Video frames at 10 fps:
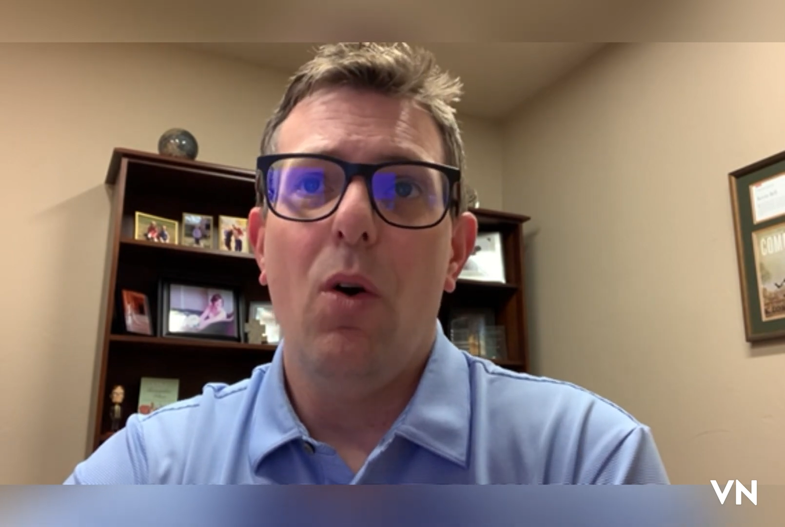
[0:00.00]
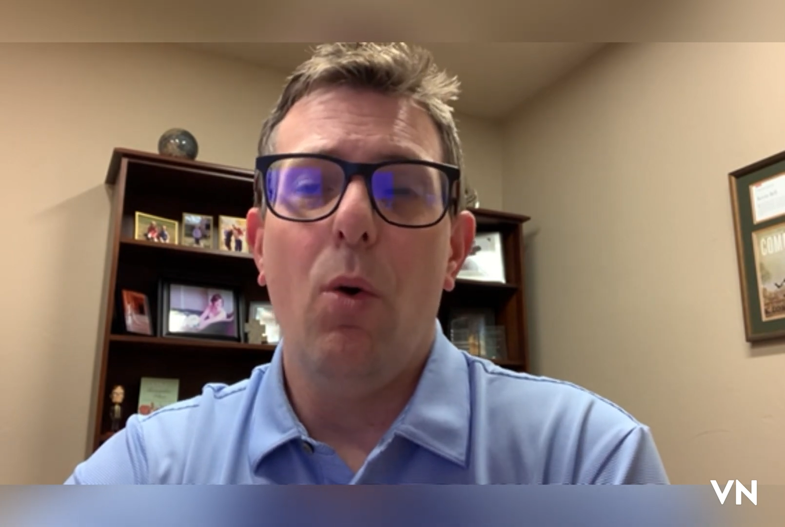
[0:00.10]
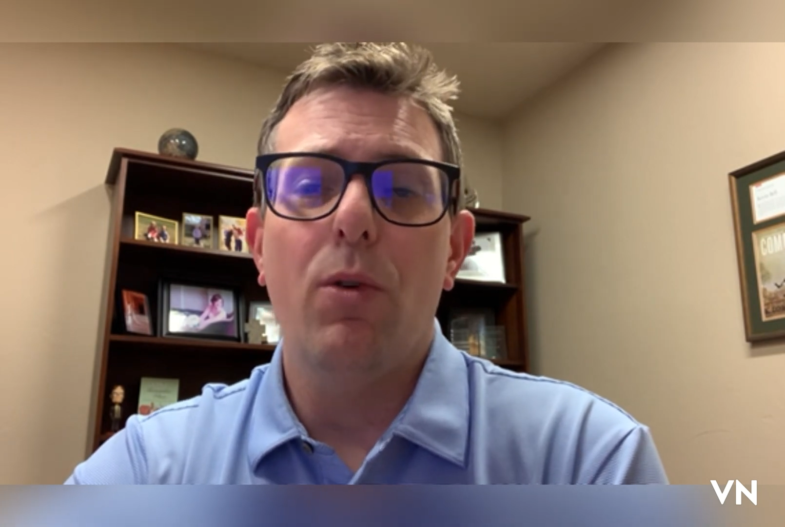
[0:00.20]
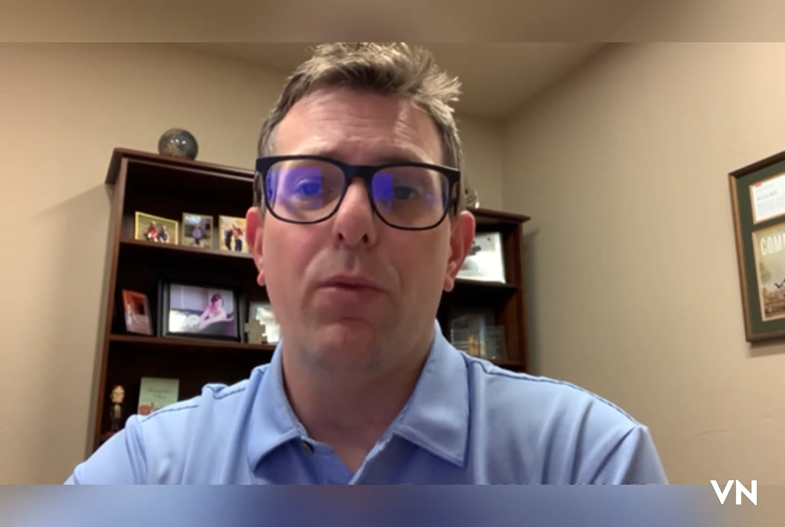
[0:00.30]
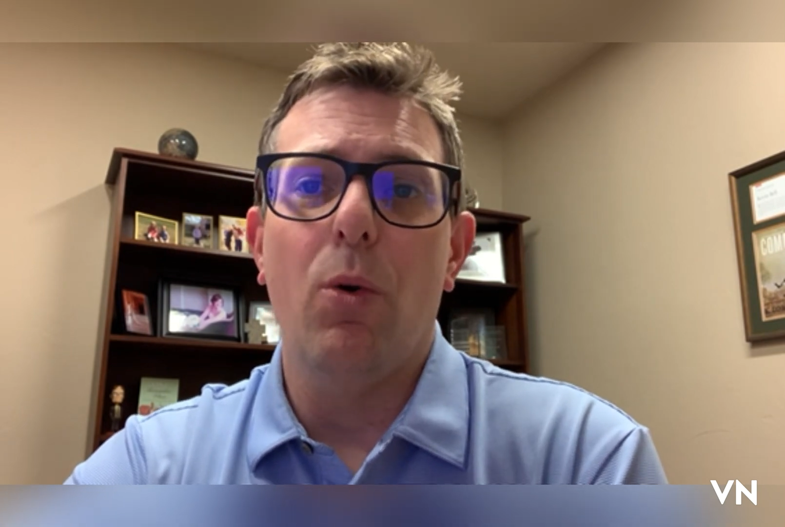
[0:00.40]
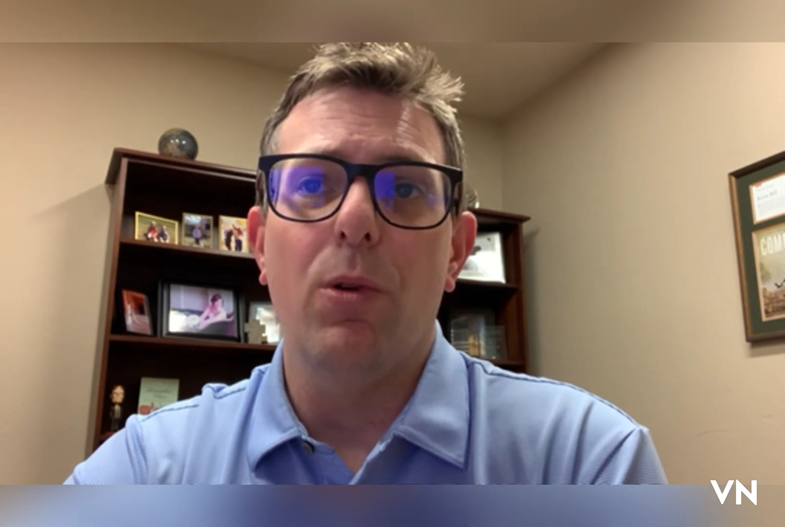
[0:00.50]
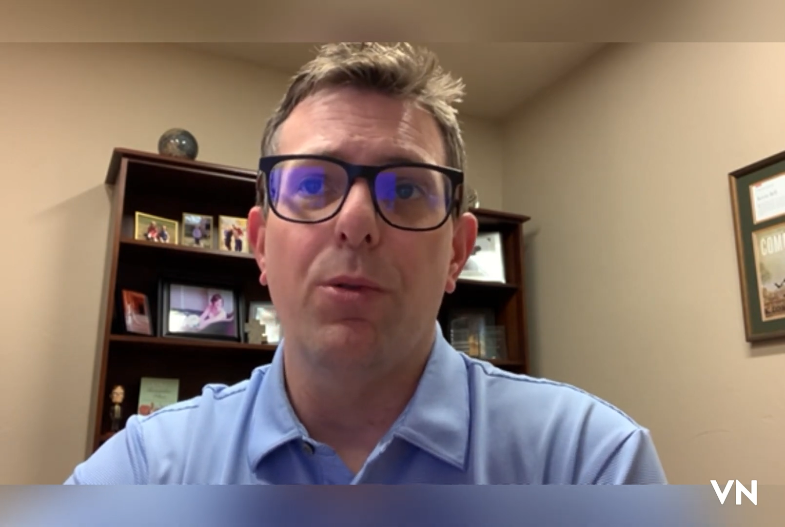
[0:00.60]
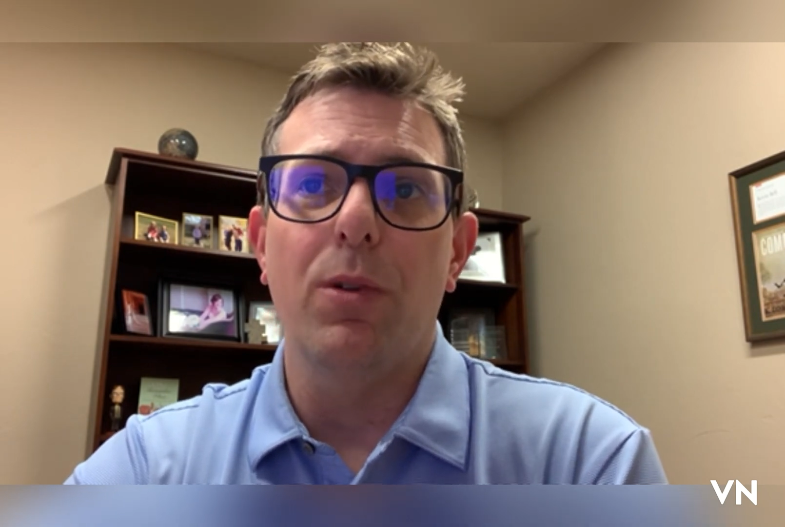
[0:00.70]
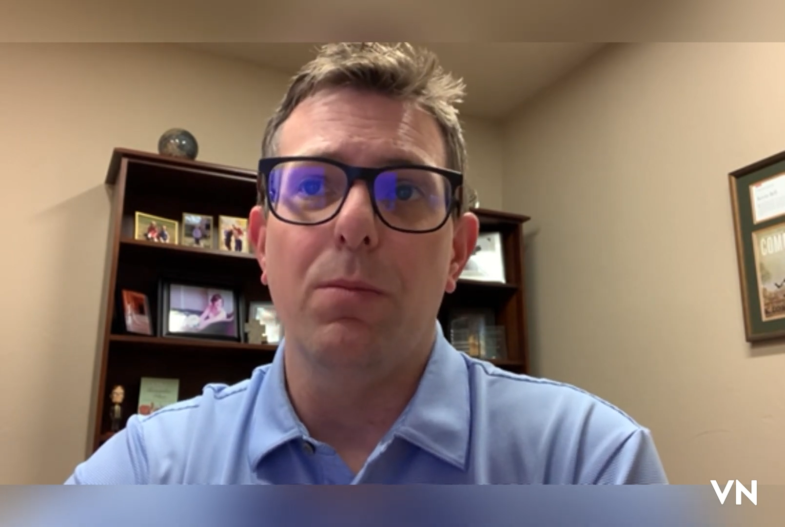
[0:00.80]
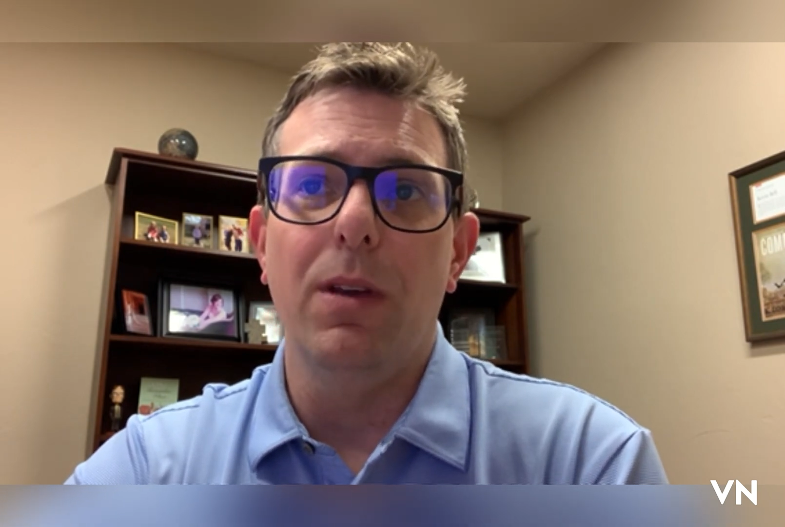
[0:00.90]
or
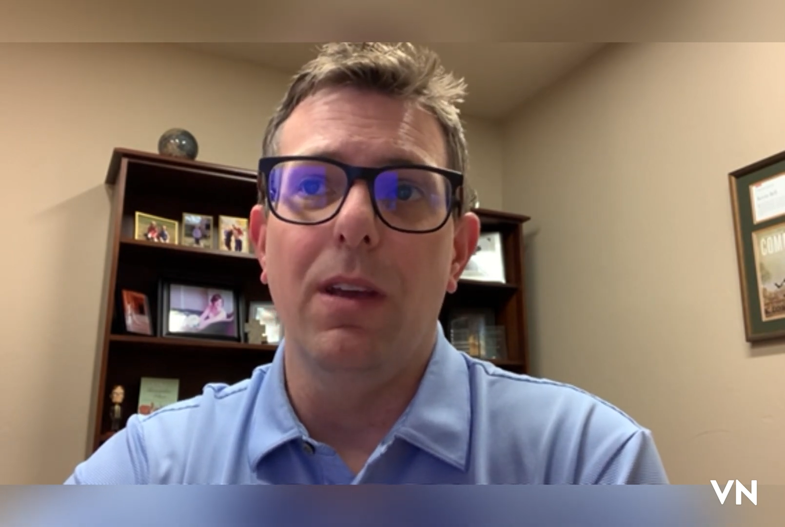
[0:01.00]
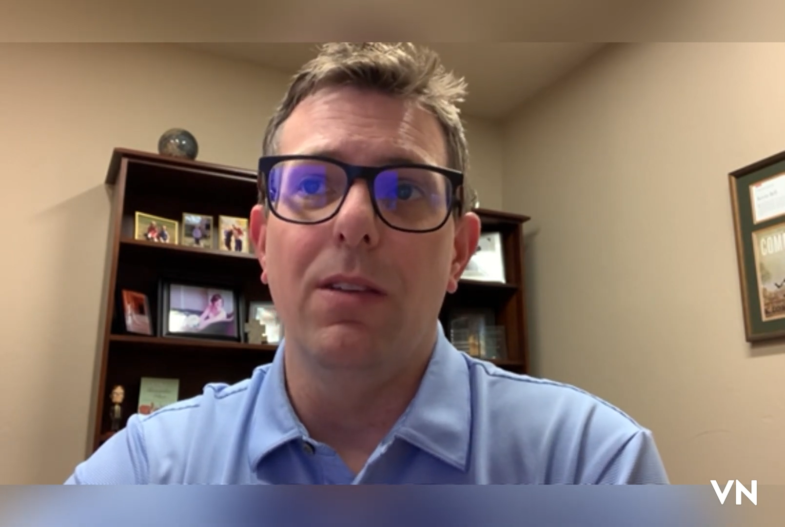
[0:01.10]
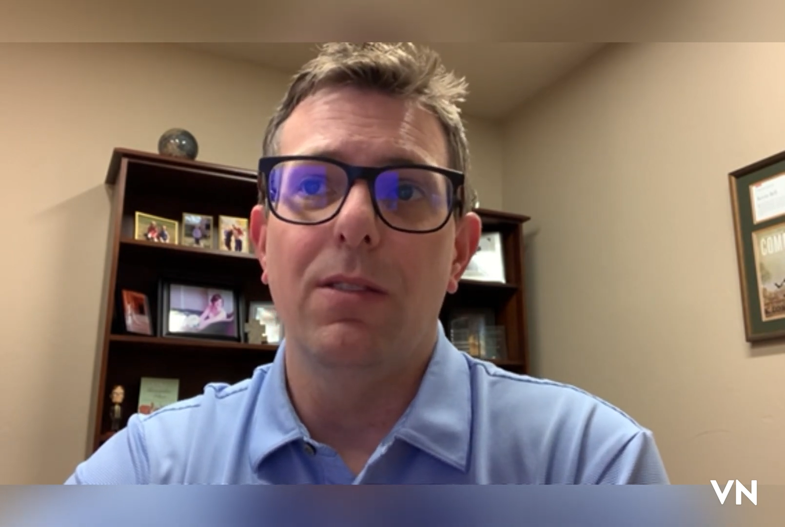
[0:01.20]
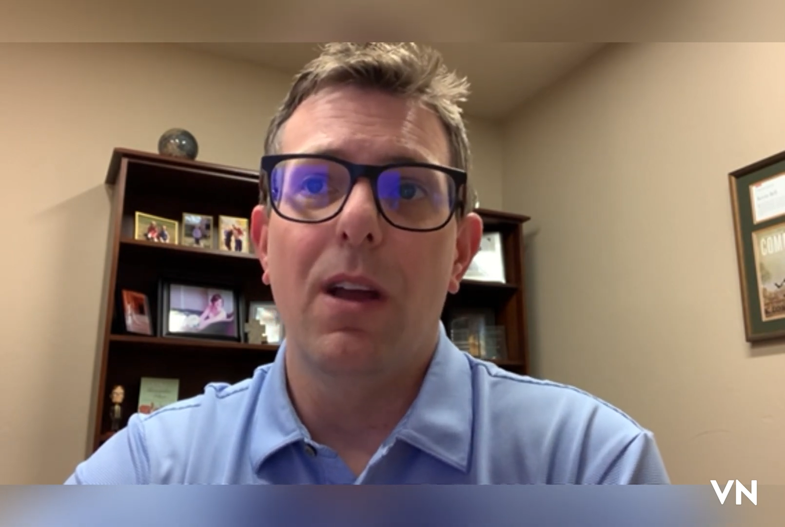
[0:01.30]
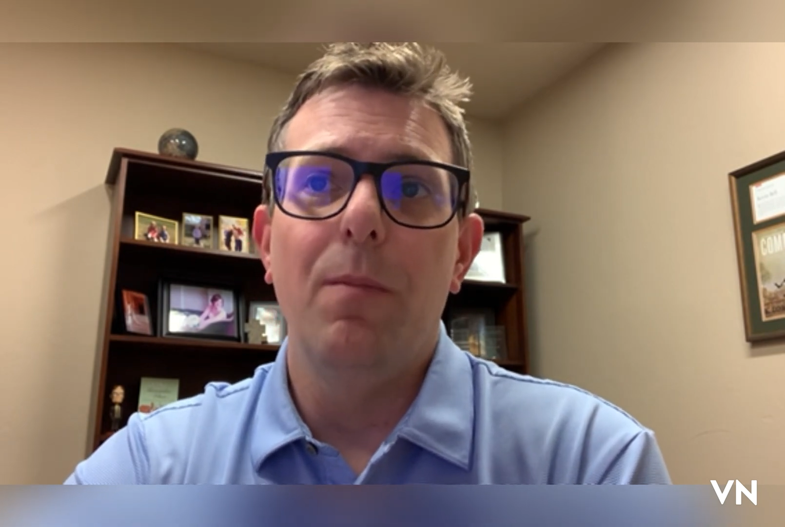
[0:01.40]
403Bs